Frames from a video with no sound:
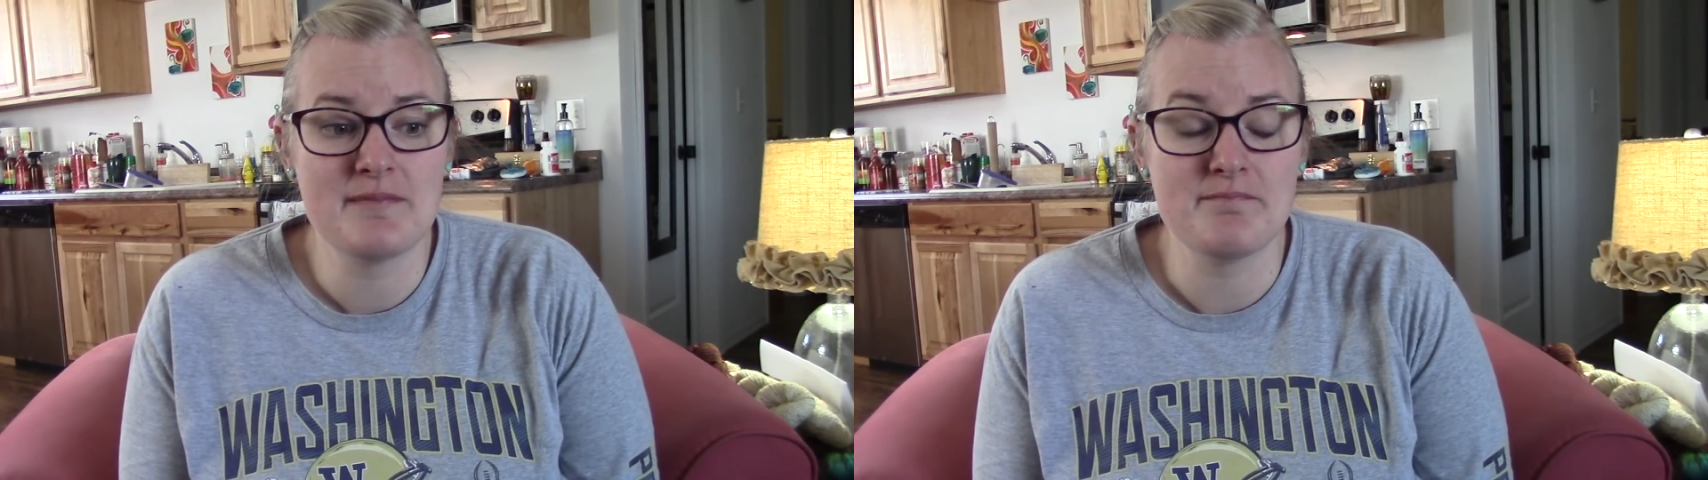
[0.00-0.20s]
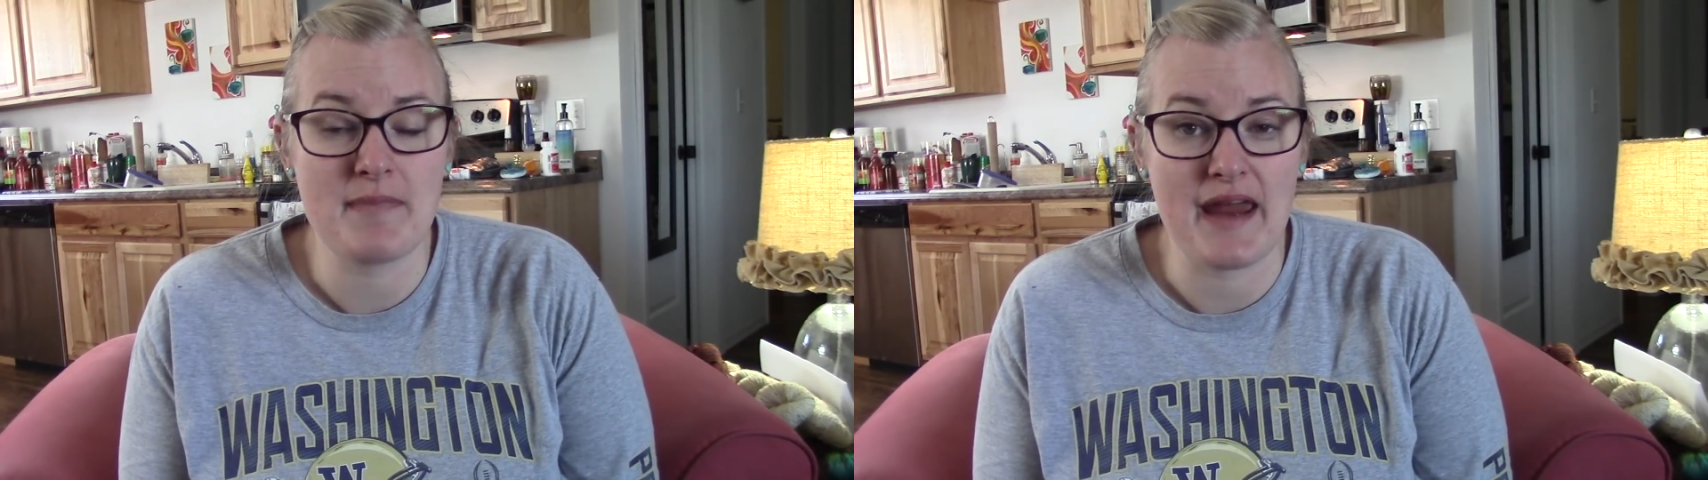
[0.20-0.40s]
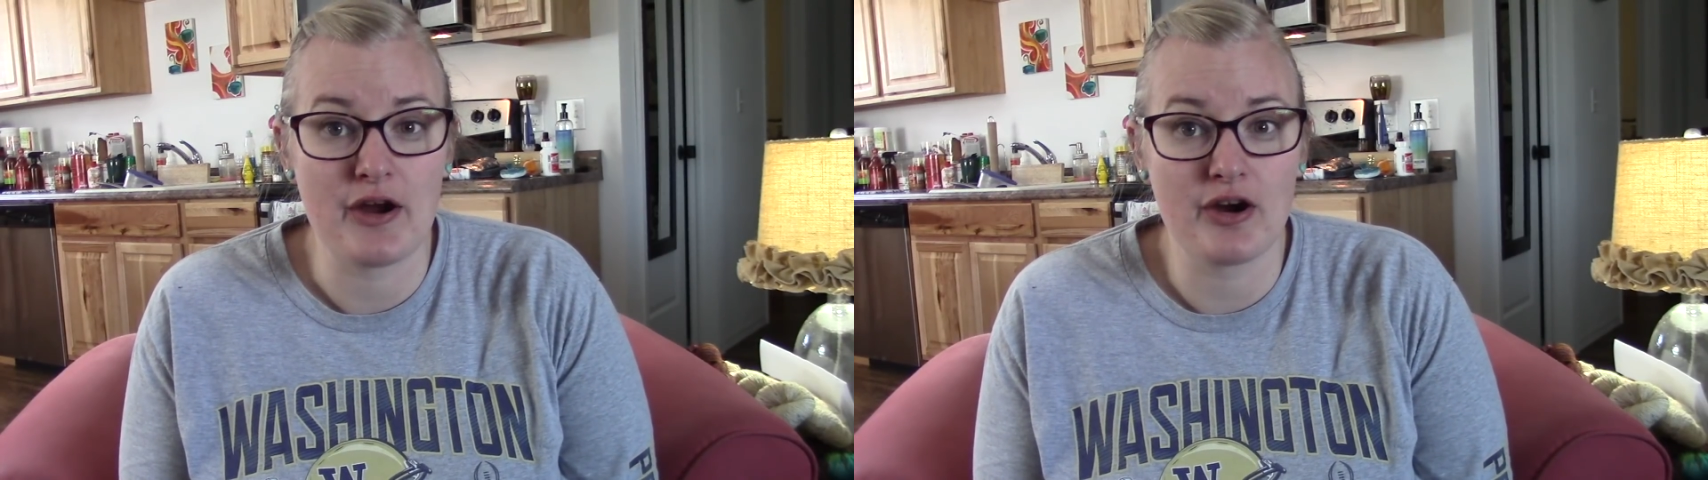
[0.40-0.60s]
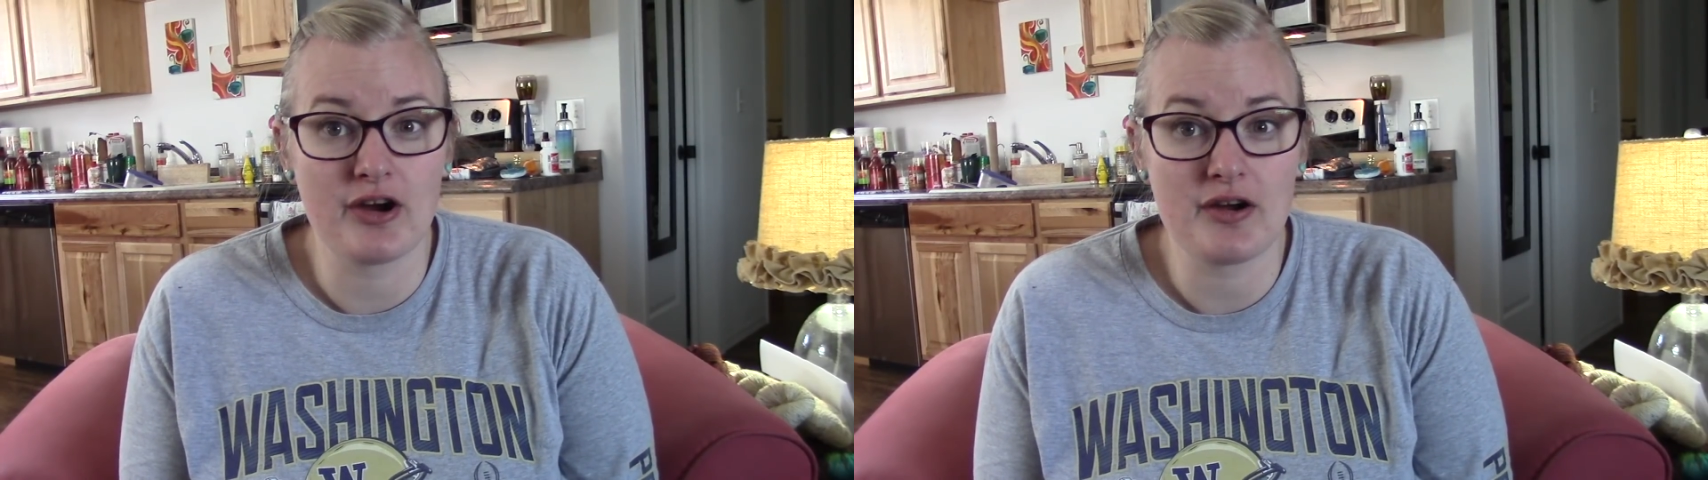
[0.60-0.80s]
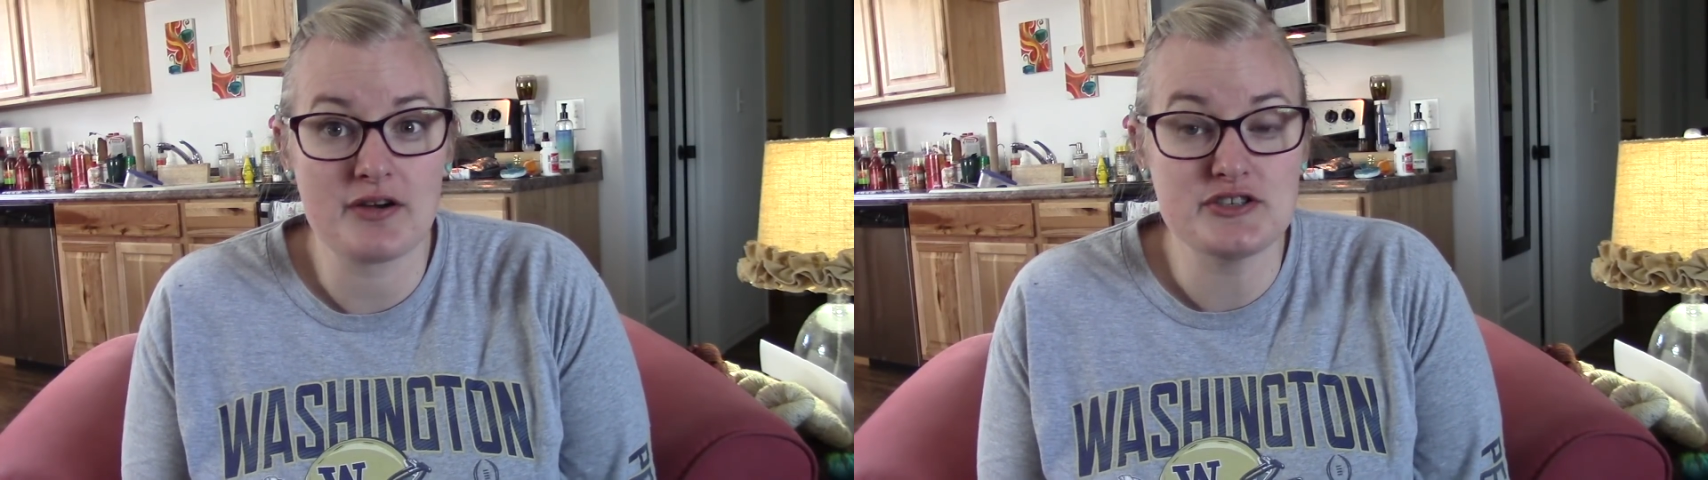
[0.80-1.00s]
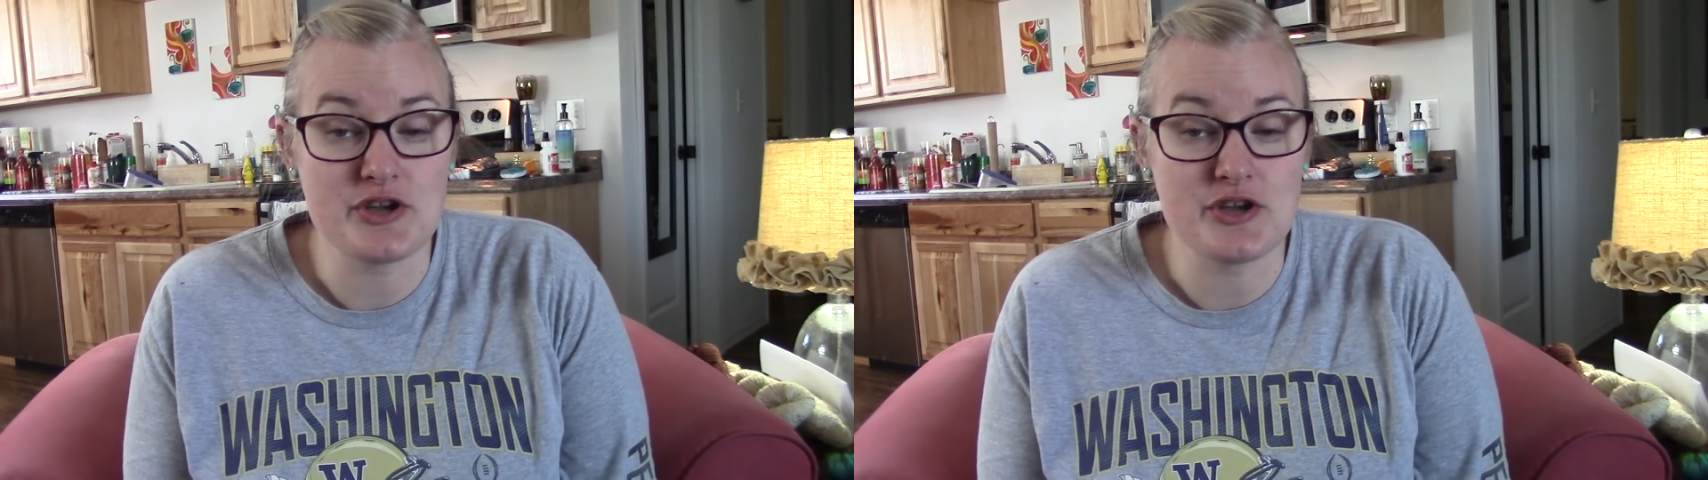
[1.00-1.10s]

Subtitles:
maker